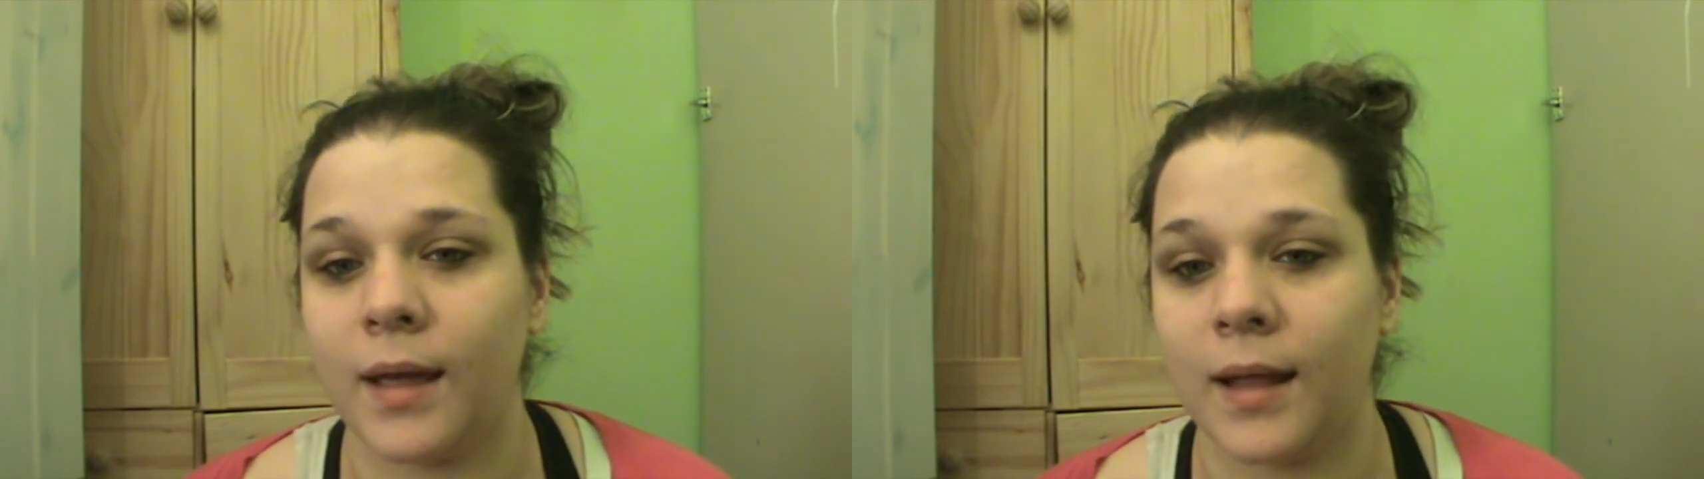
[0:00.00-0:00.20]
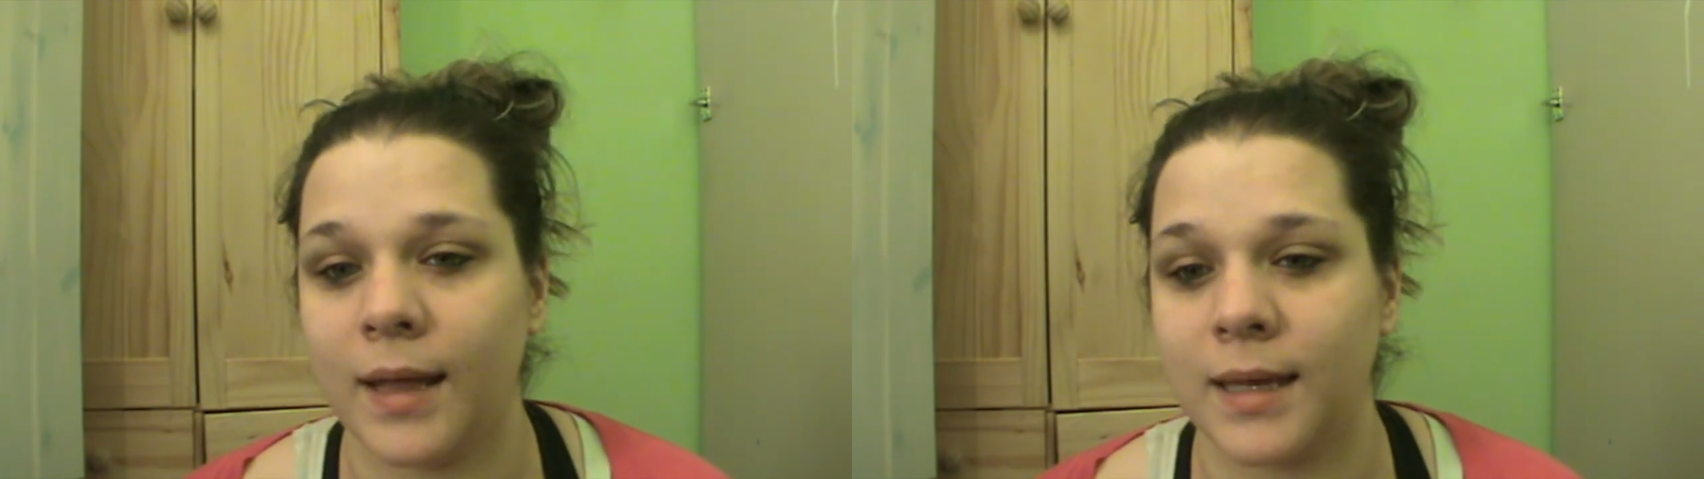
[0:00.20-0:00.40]

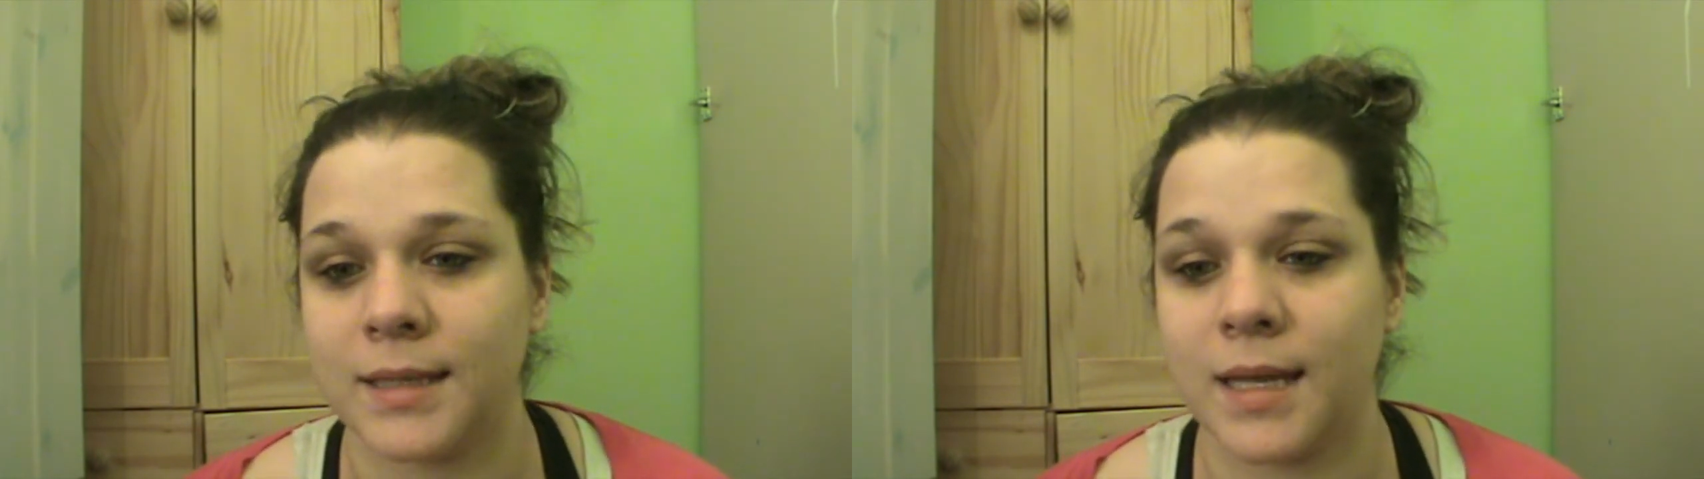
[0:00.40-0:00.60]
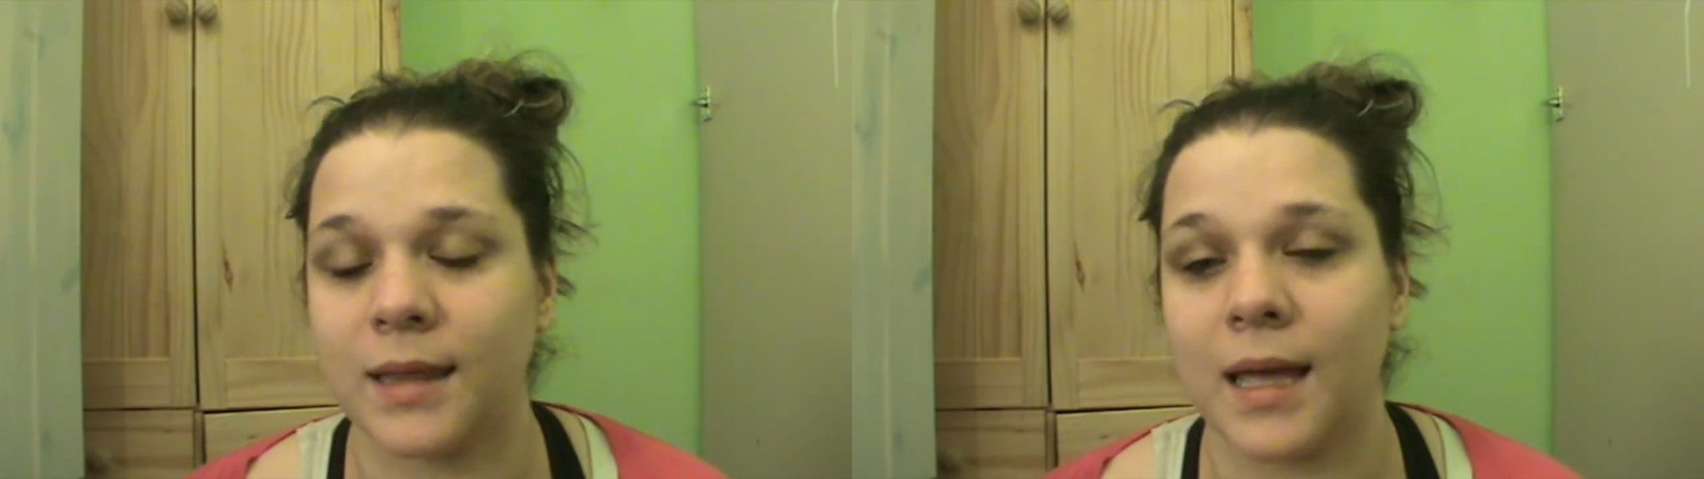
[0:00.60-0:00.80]
I
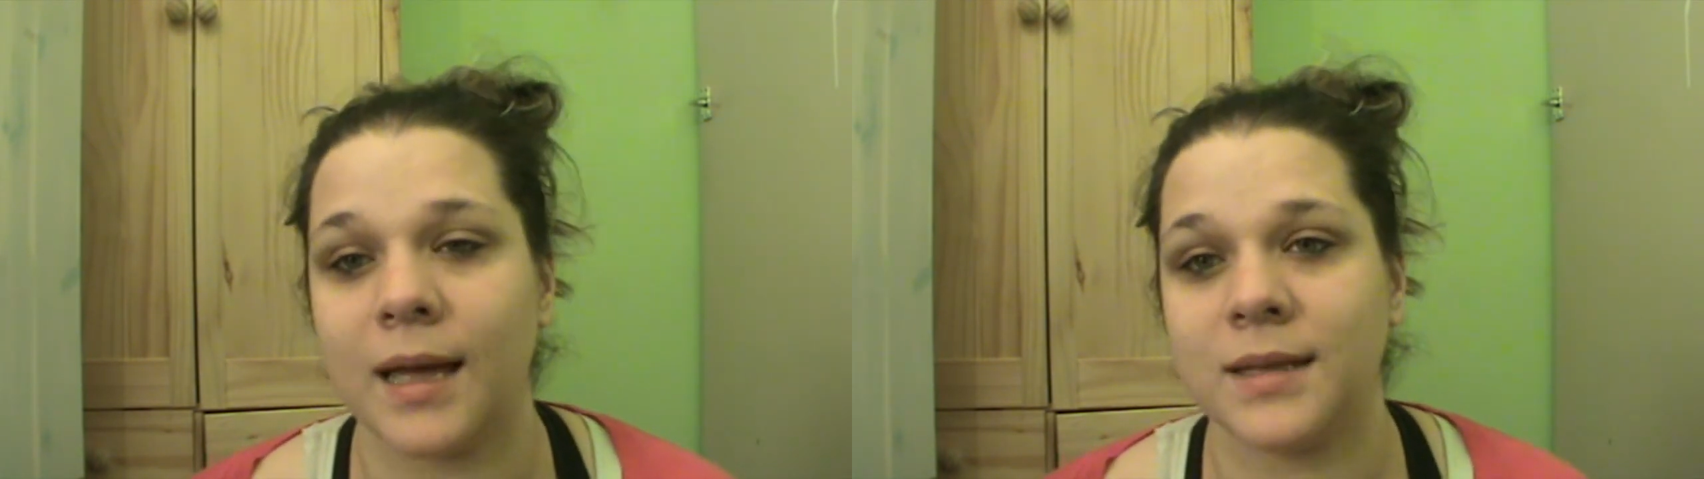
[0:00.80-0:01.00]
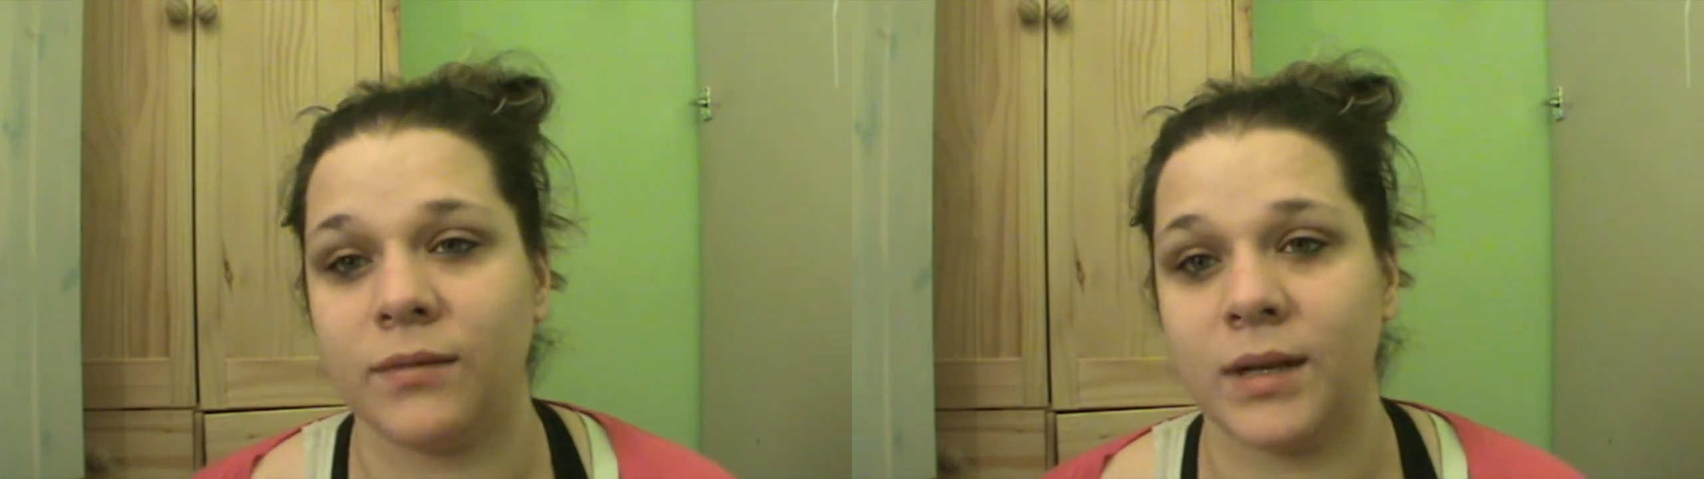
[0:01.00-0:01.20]
said,
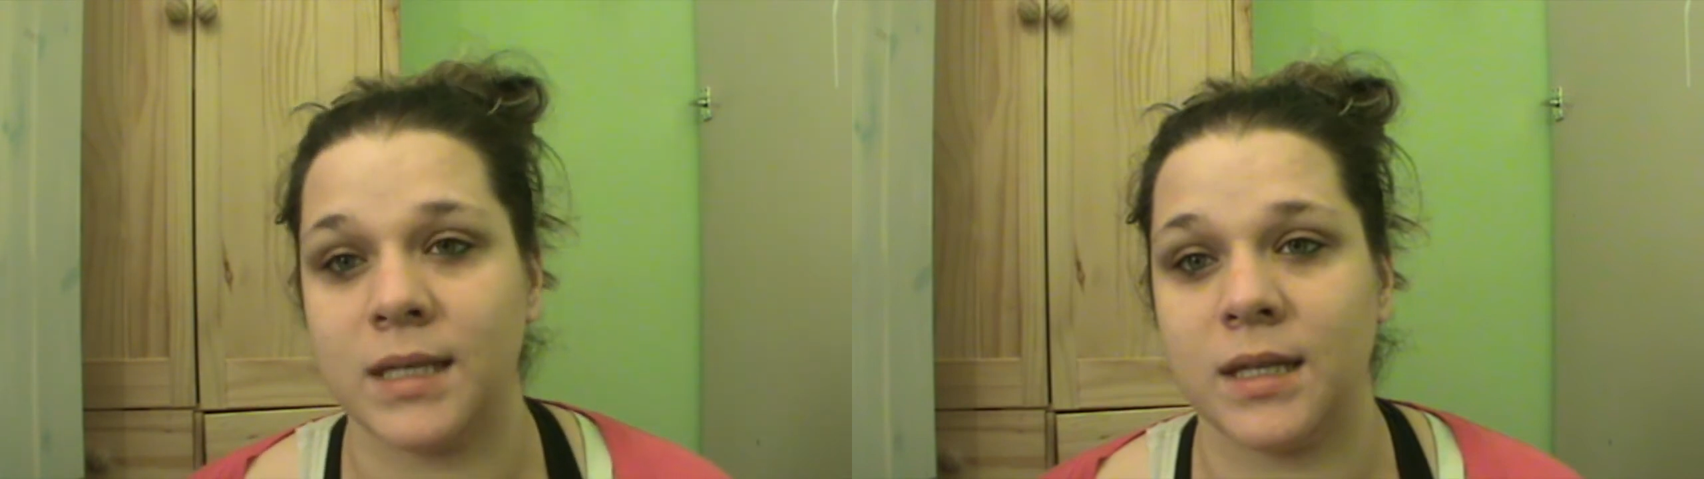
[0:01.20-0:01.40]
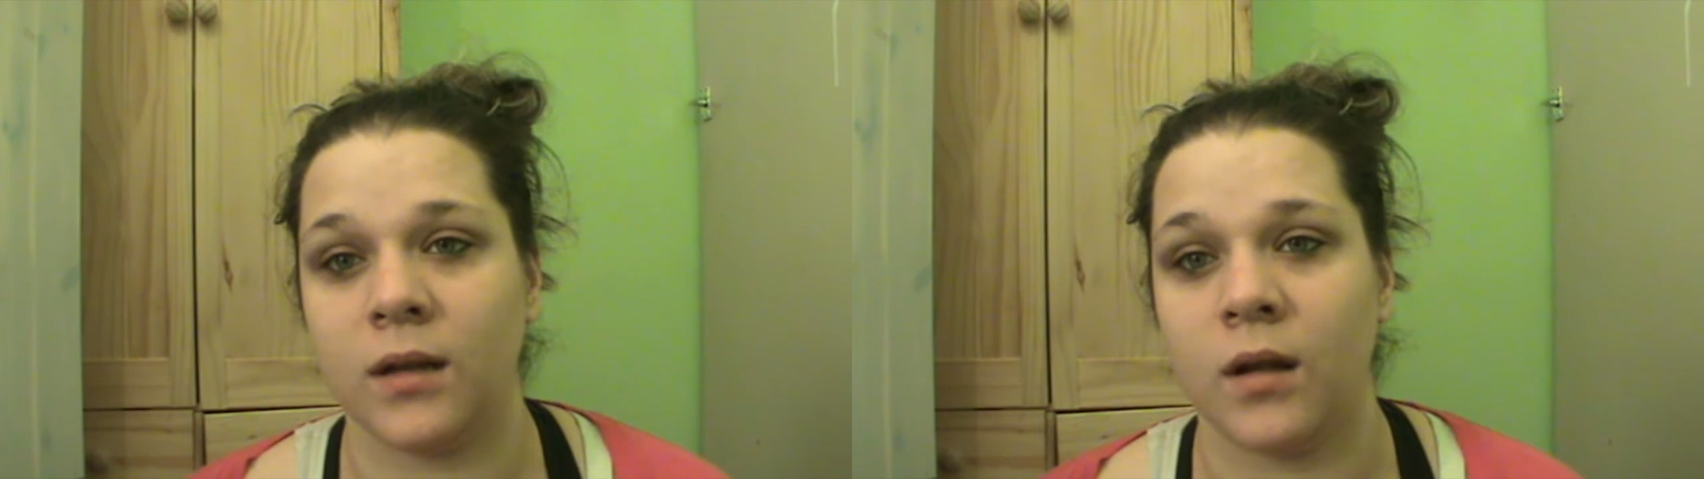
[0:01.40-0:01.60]
that is the
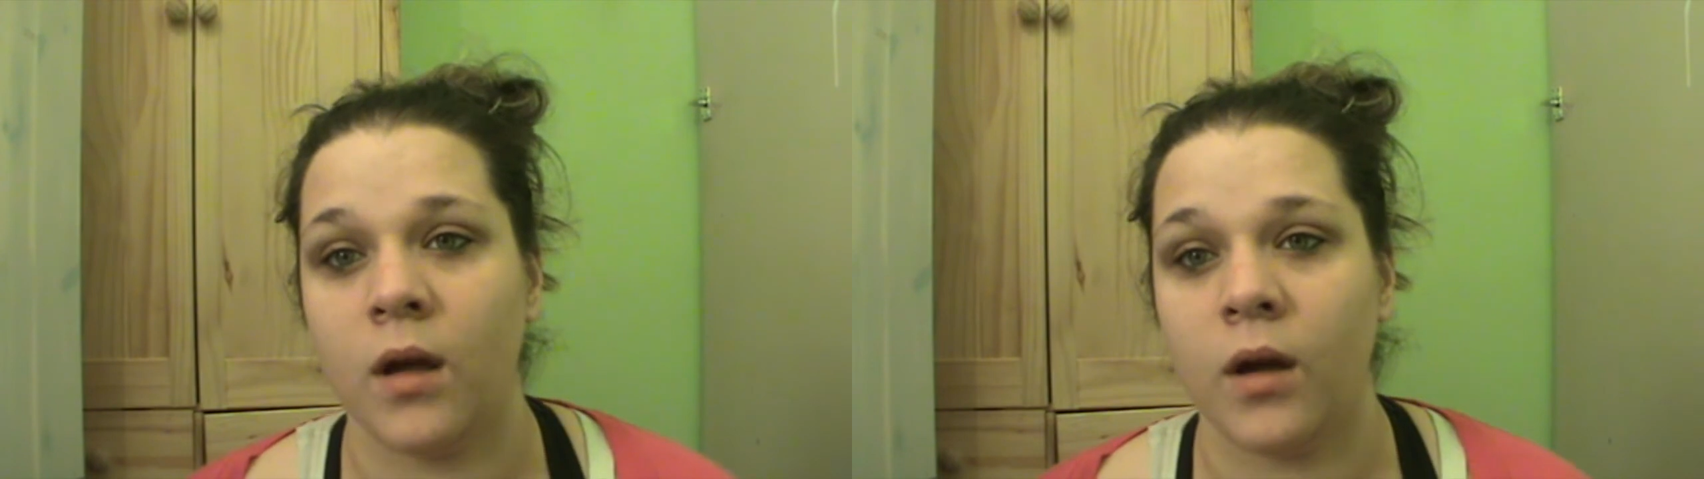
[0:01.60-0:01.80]
reason